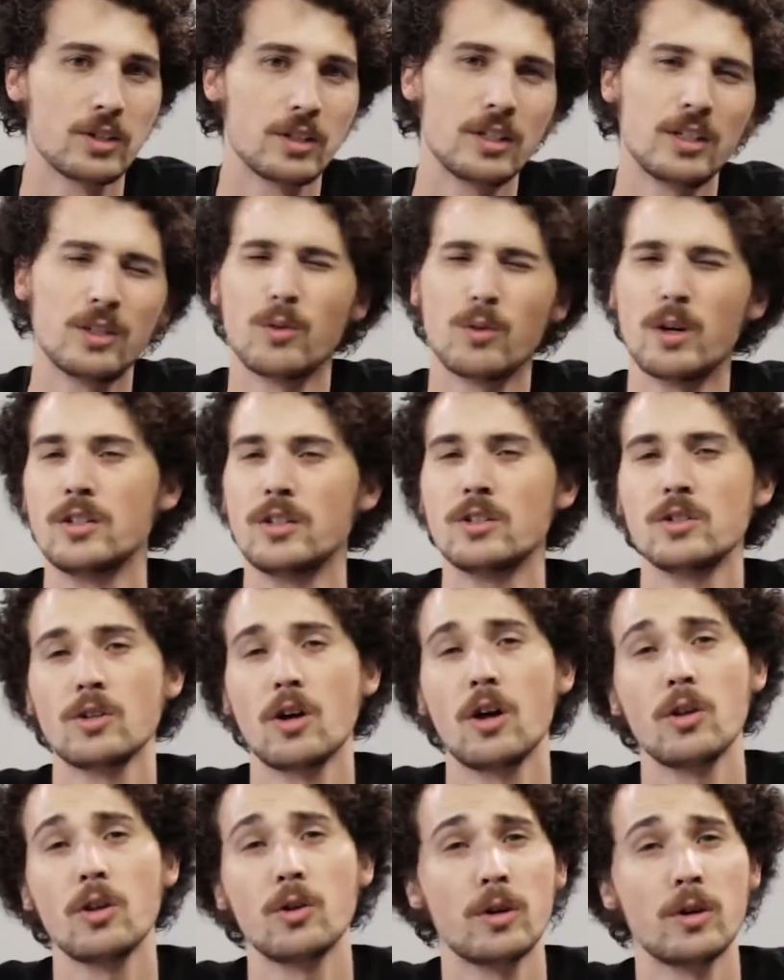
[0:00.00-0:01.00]
It ranges all the
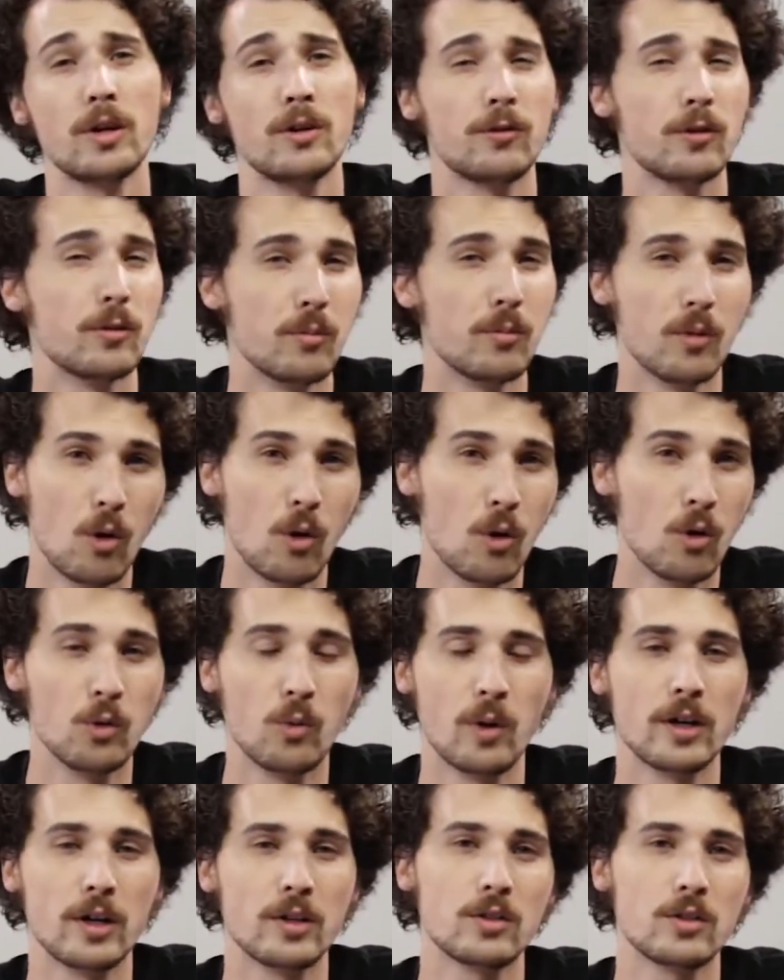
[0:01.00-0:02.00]
way from old
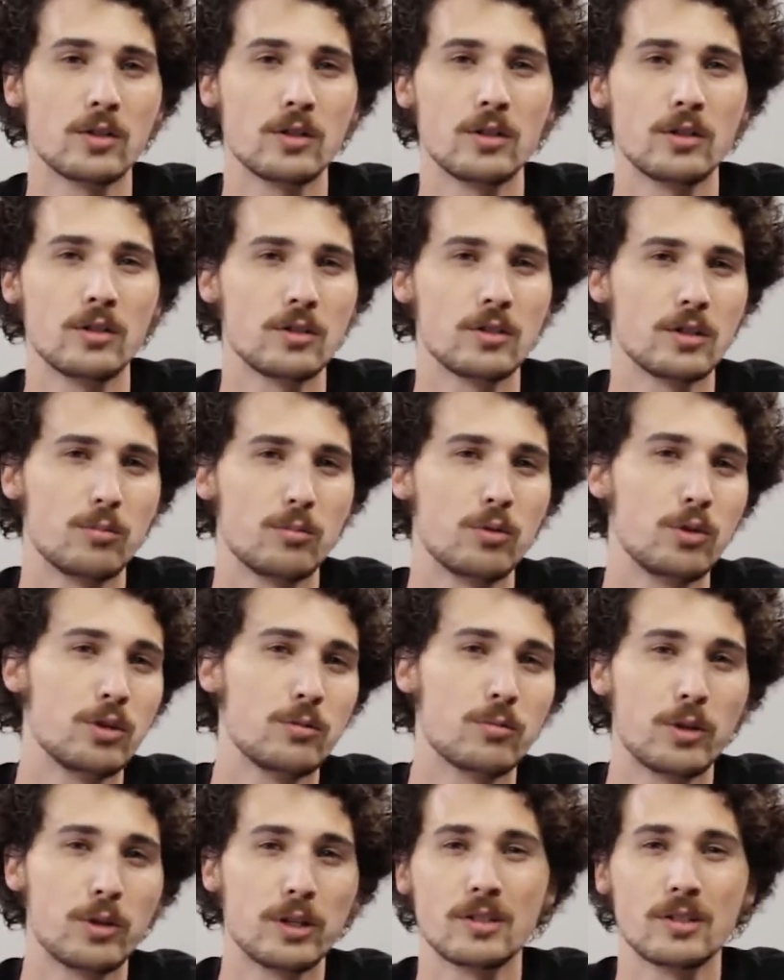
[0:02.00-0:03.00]
westerns to Bruce
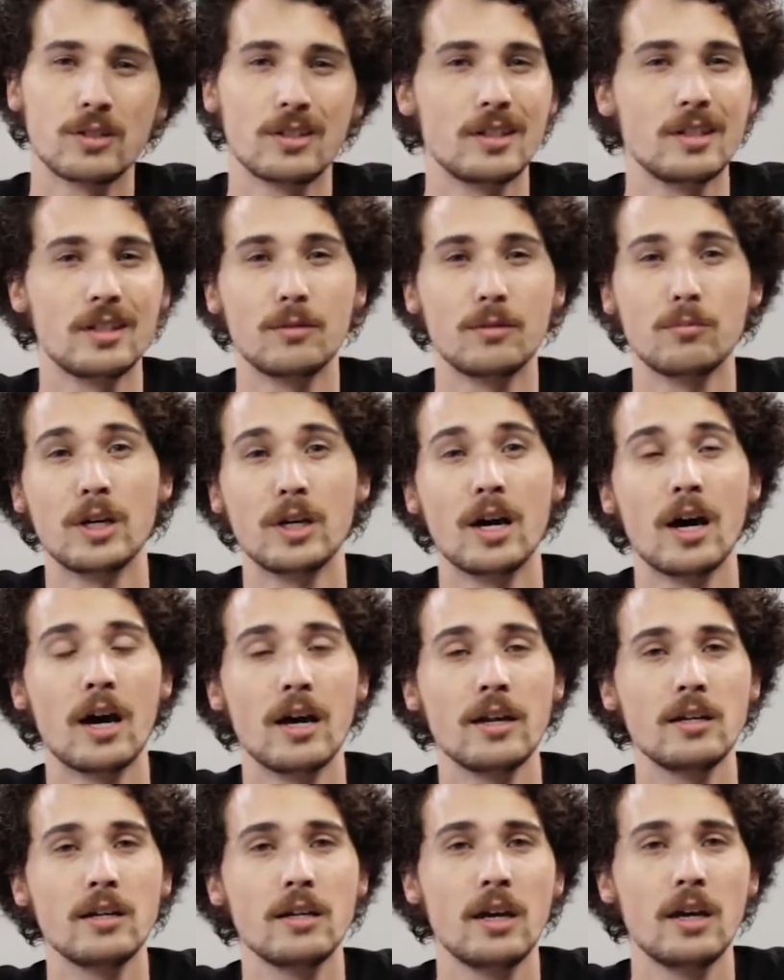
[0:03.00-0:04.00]
Springsteen and beyond.
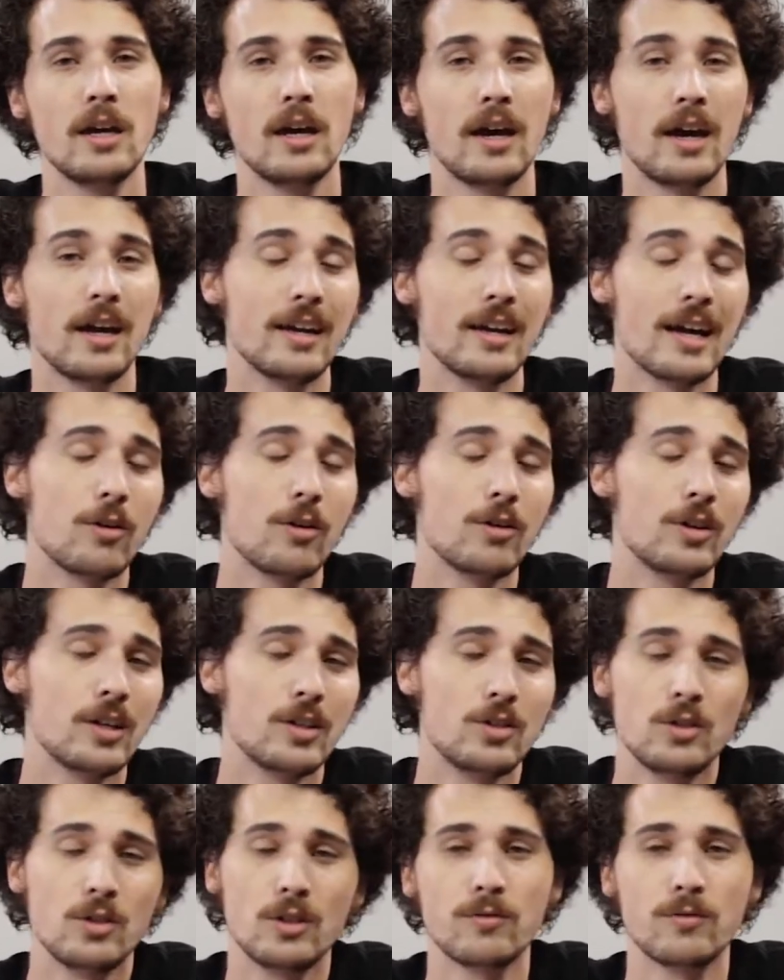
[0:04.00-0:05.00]
And nowadays you
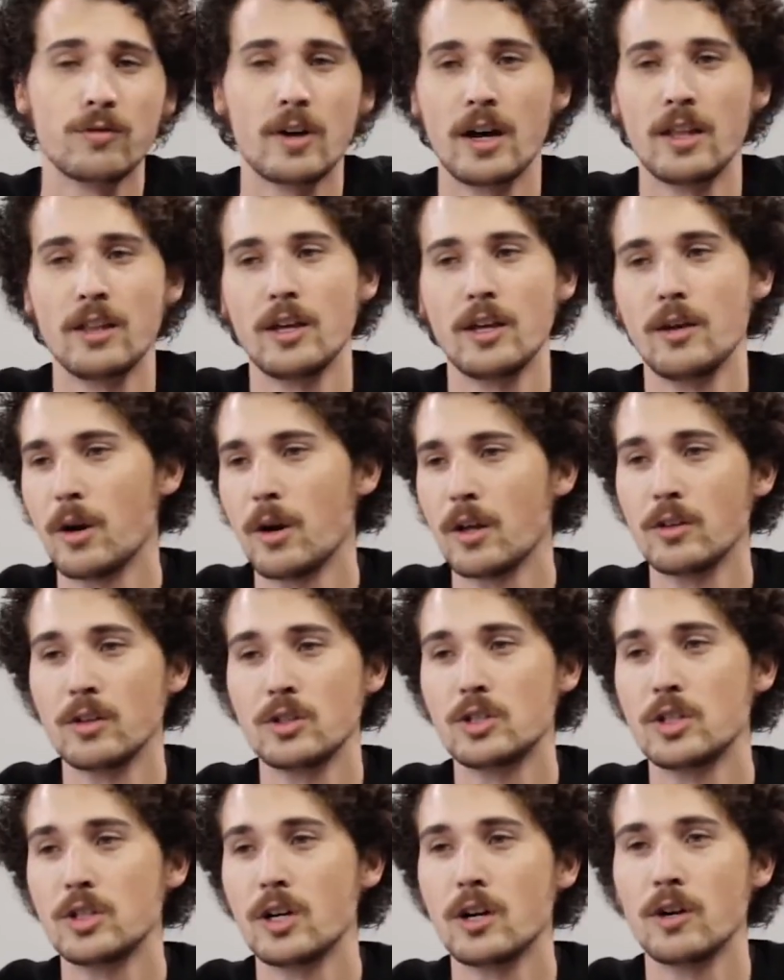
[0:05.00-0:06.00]
can find them on the
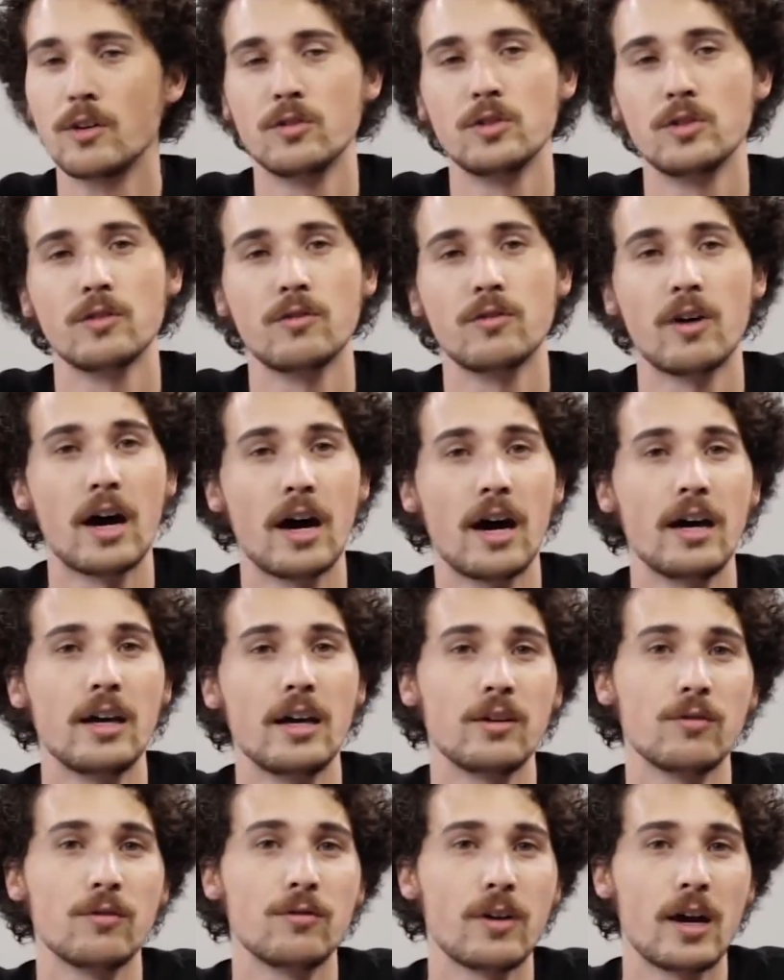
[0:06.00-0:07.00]
shelves of high-end
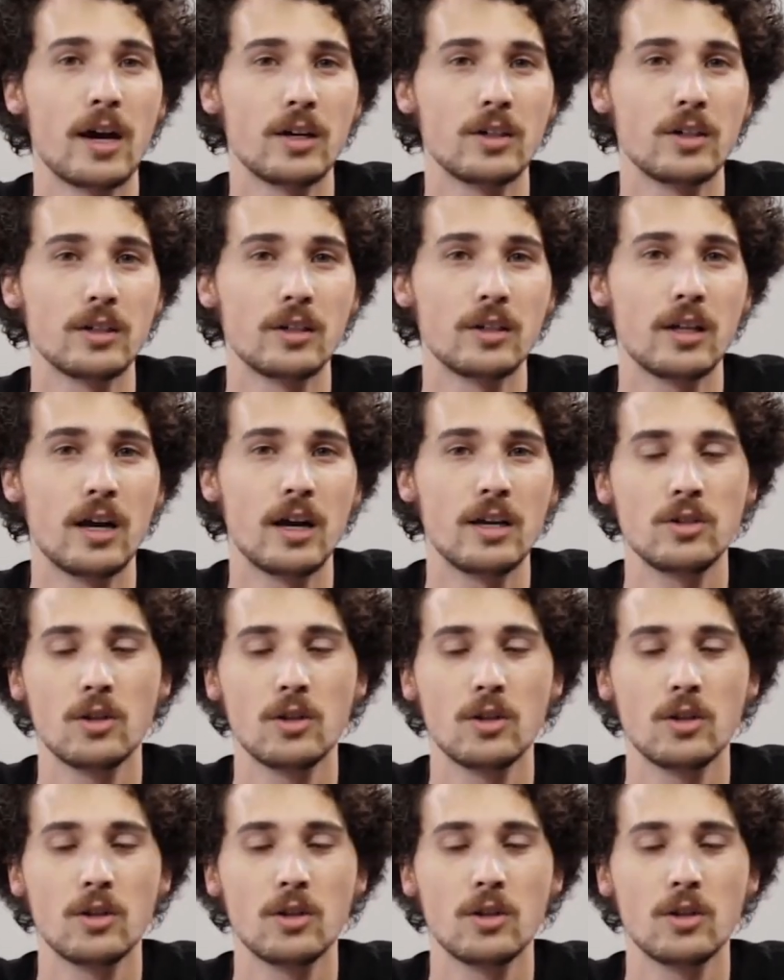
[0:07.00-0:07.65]
fashion lines